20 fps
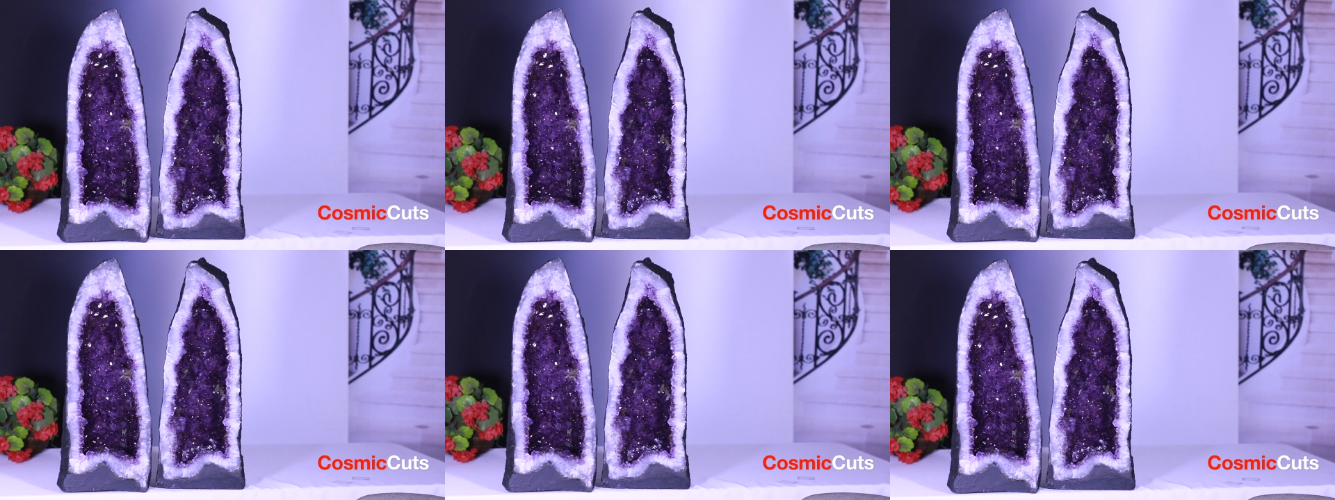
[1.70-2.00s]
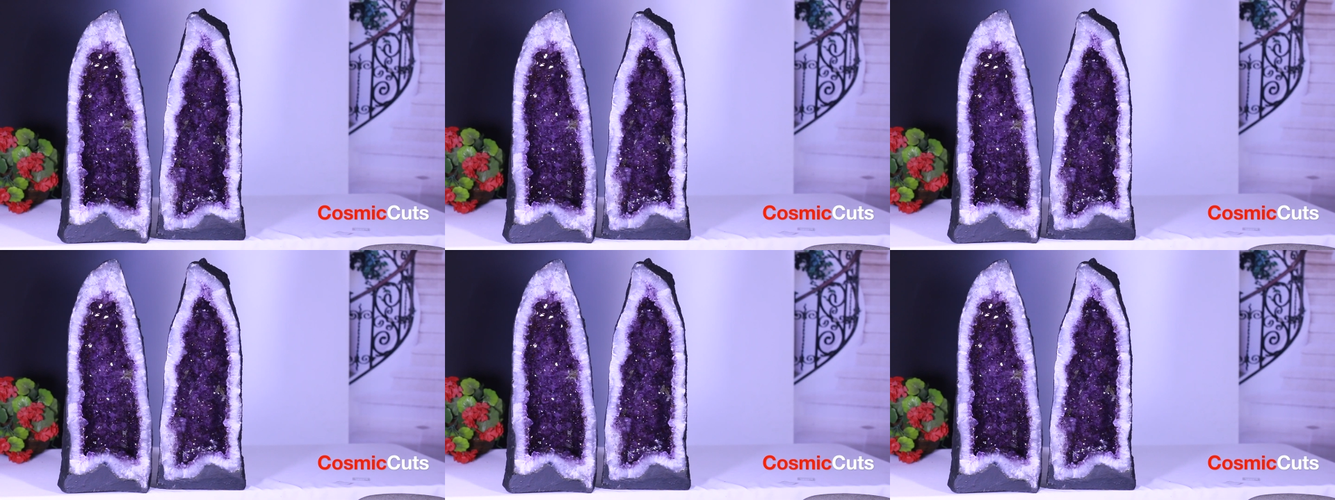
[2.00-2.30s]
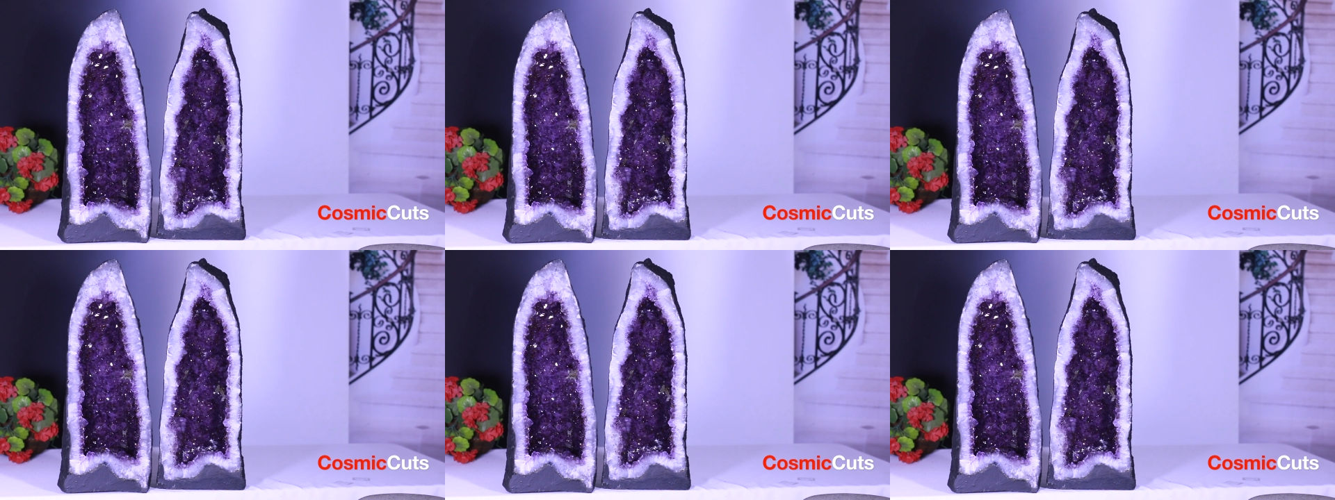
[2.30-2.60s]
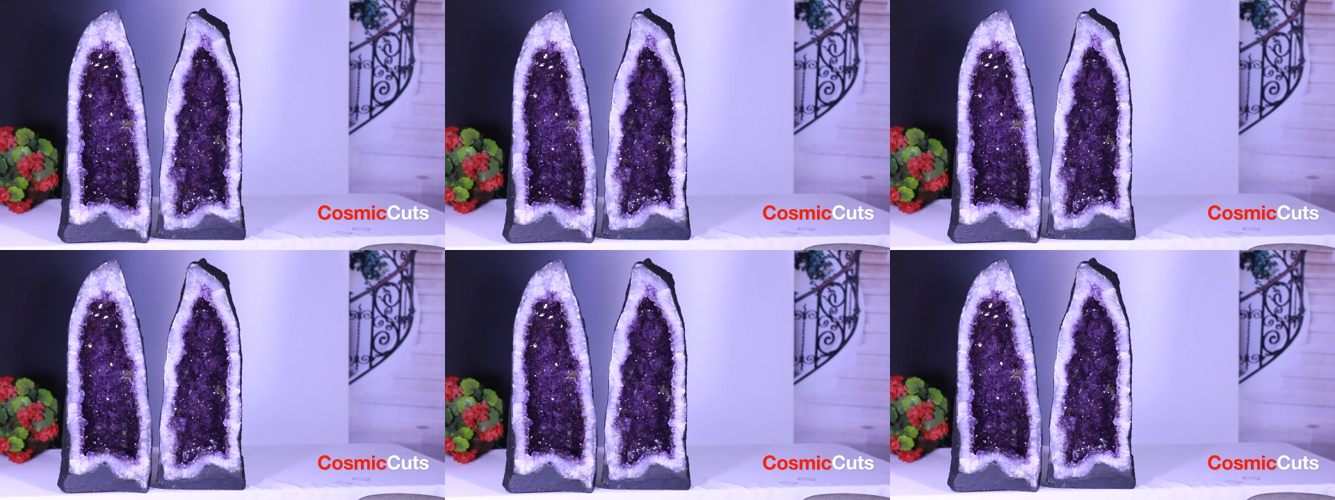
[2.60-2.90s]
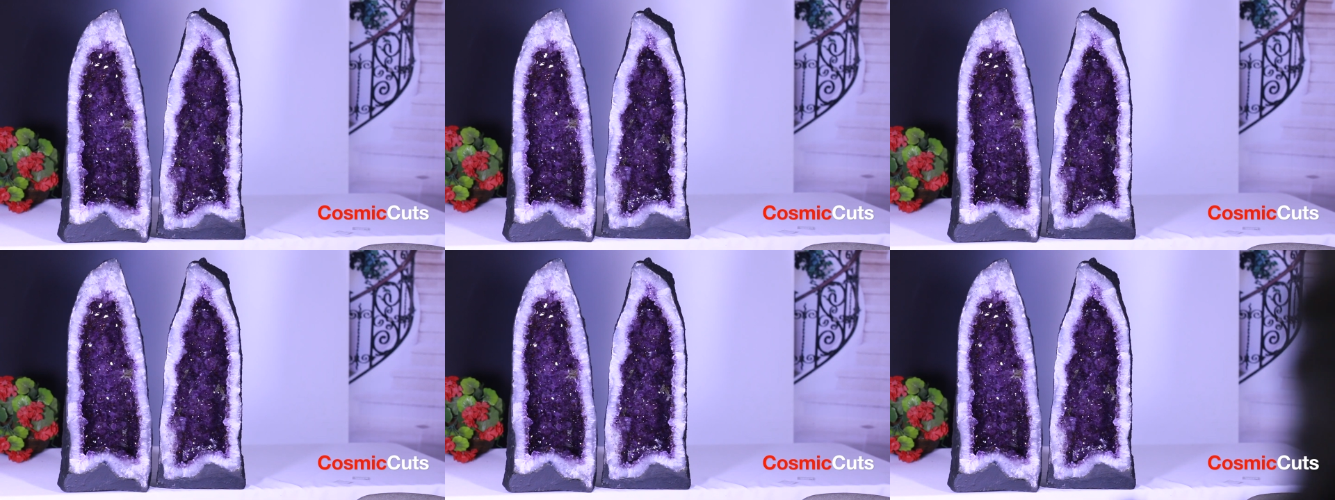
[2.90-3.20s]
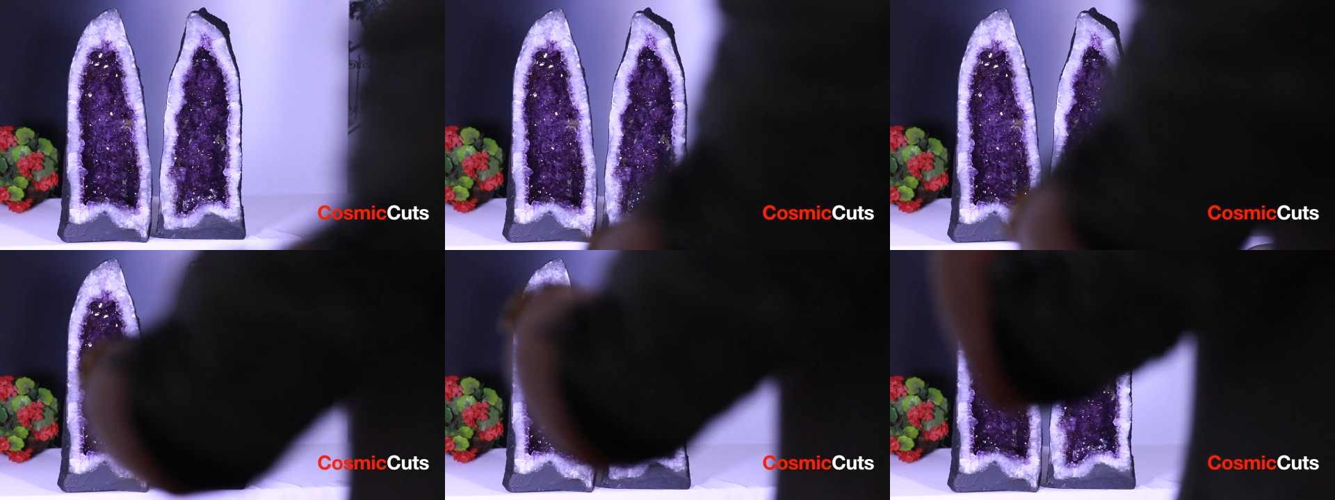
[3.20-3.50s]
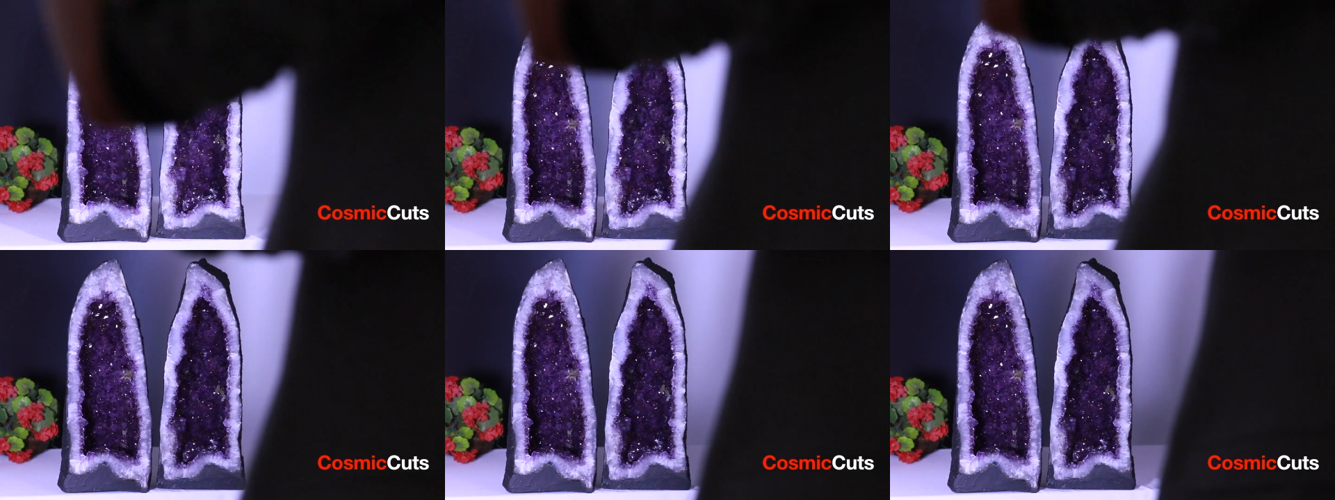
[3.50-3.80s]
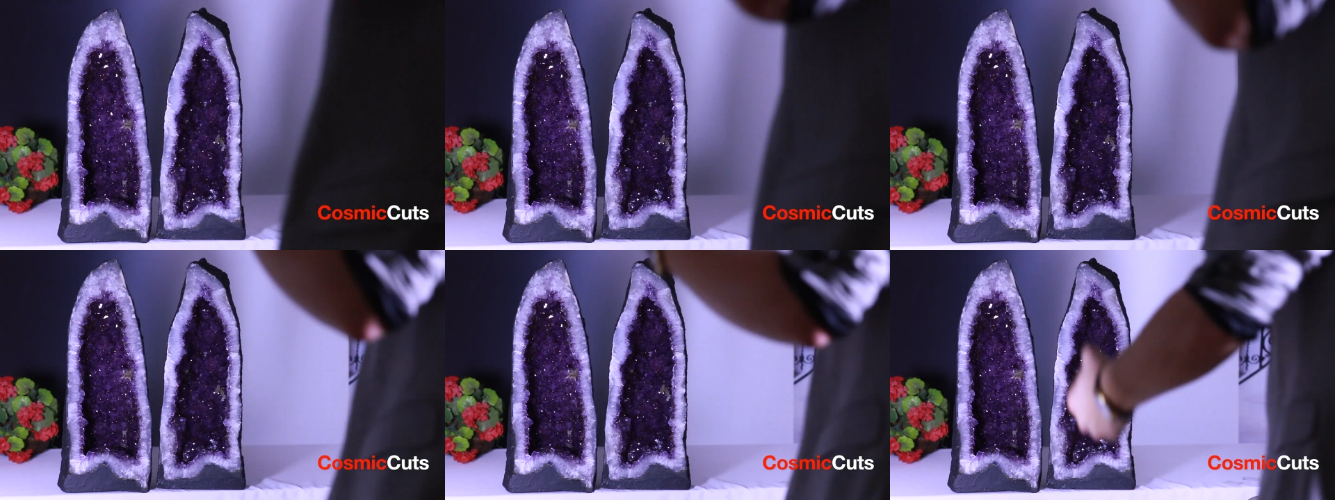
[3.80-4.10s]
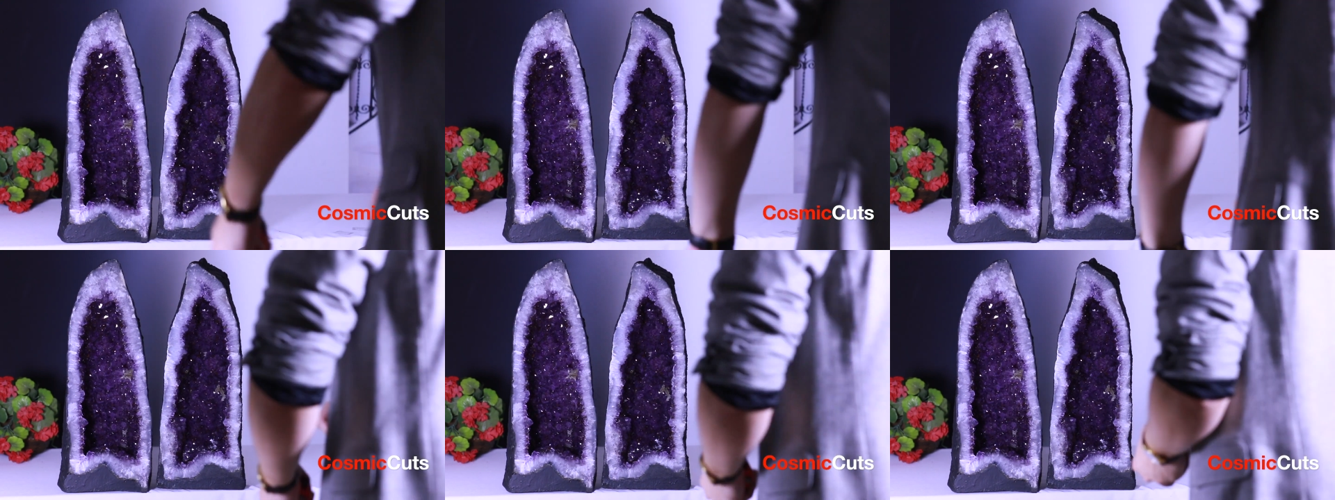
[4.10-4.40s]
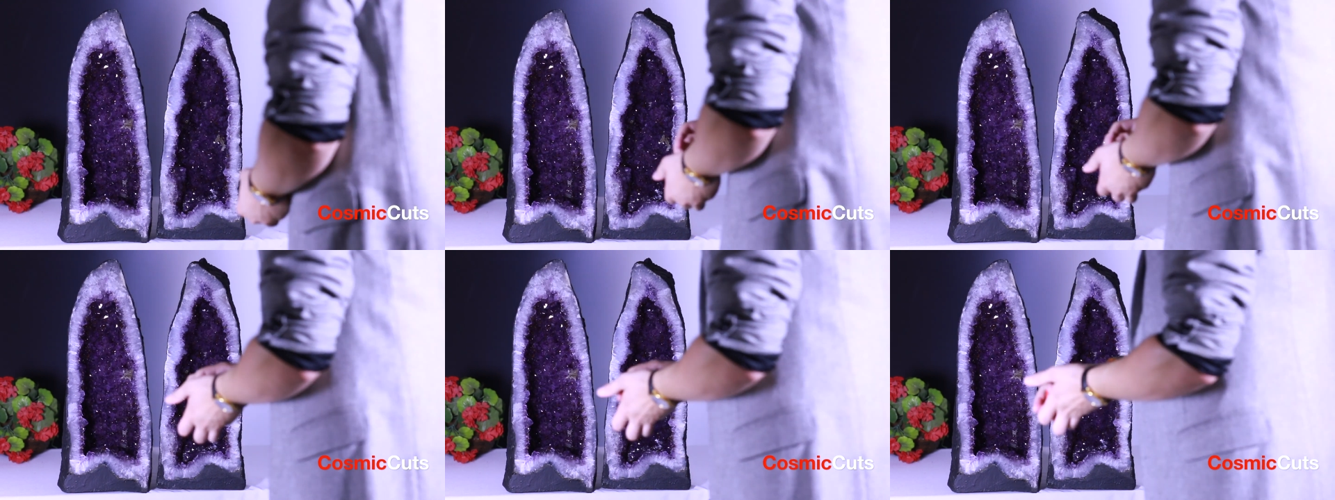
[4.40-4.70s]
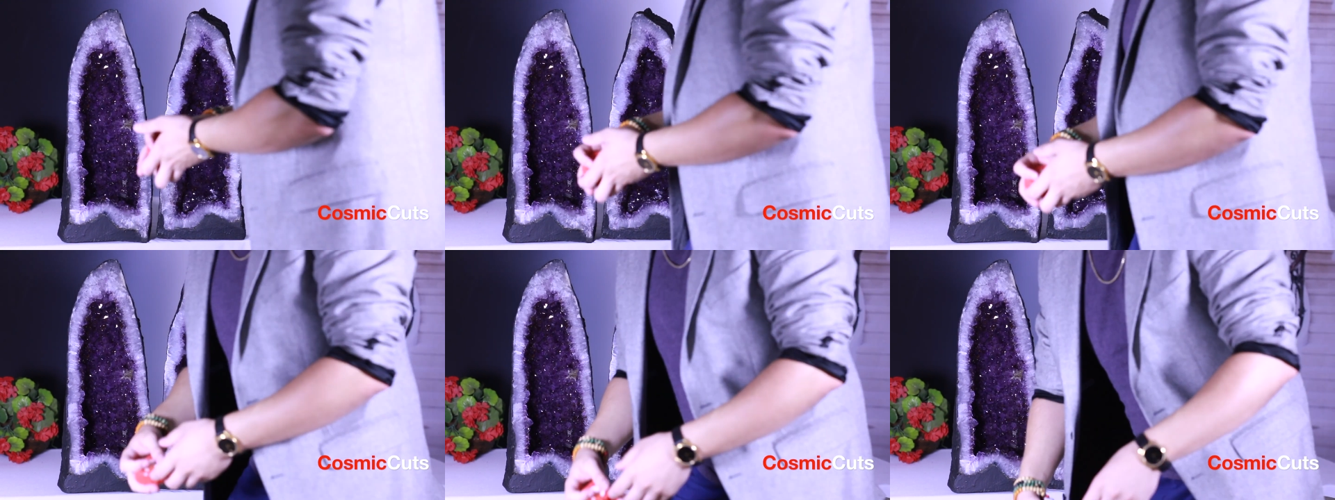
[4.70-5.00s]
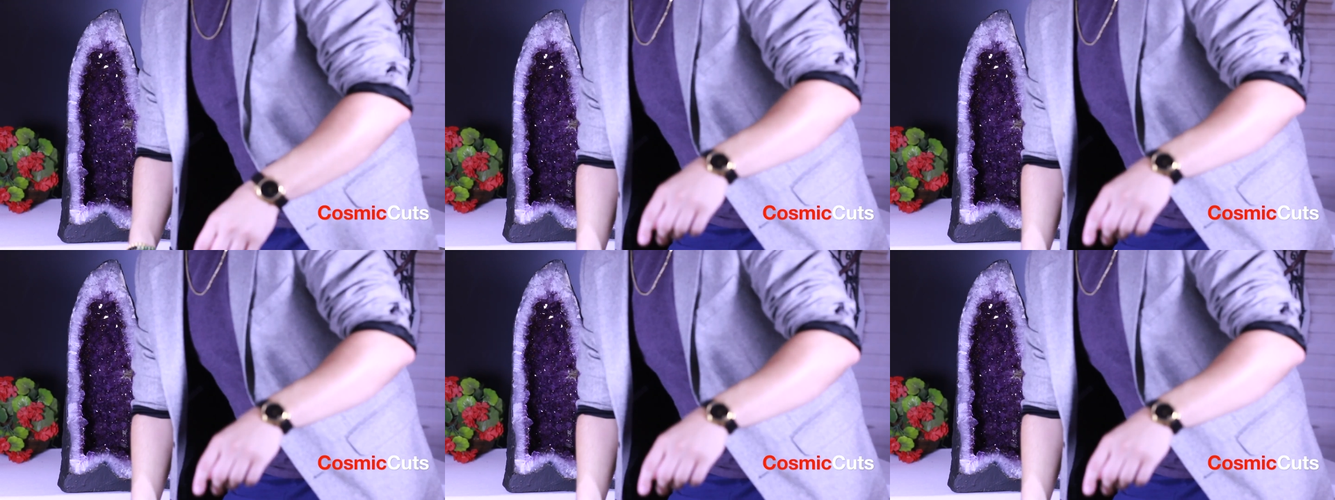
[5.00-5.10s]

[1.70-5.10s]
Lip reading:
[unreadable: no face in view]